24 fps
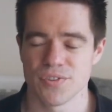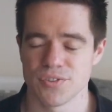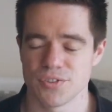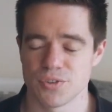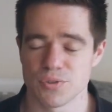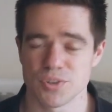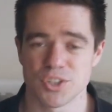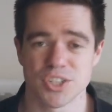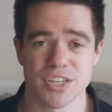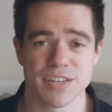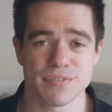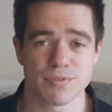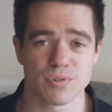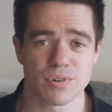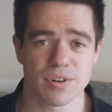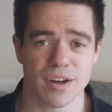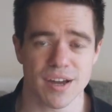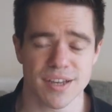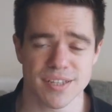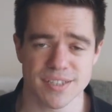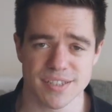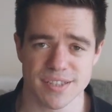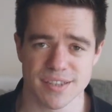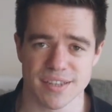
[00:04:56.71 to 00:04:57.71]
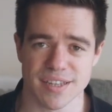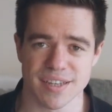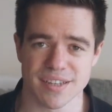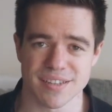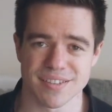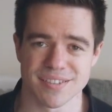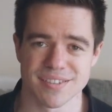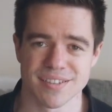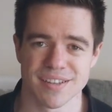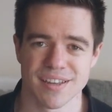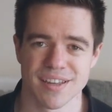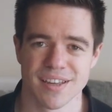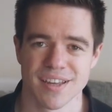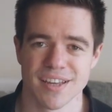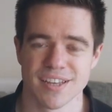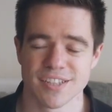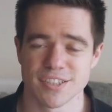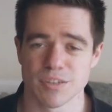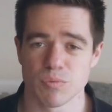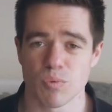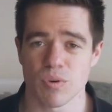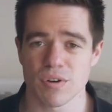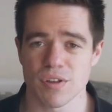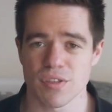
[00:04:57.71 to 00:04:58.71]
to achieve all kinds of things.
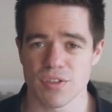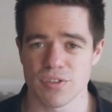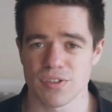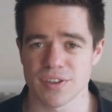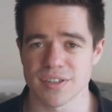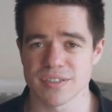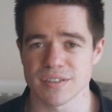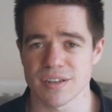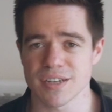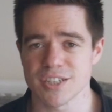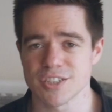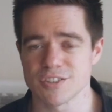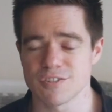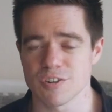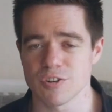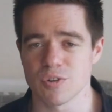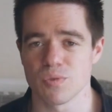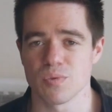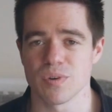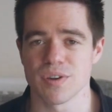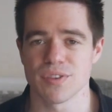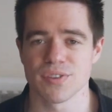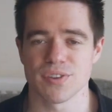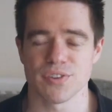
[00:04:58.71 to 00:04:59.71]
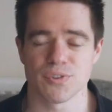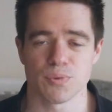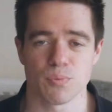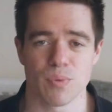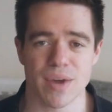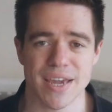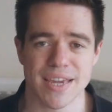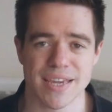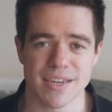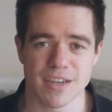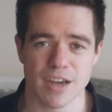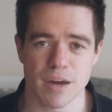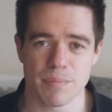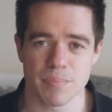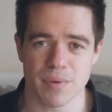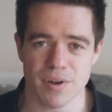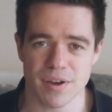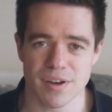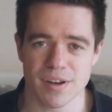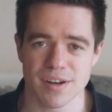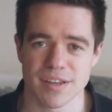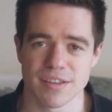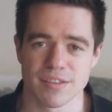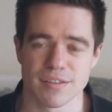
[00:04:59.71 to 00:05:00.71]
So one of the things I struggle with is waking up
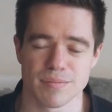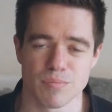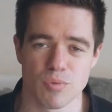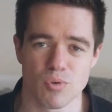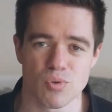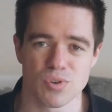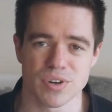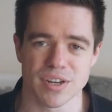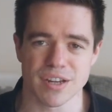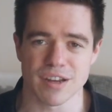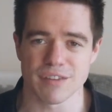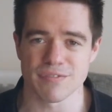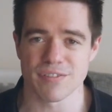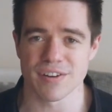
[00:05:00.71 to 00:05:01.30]
early in the morning. I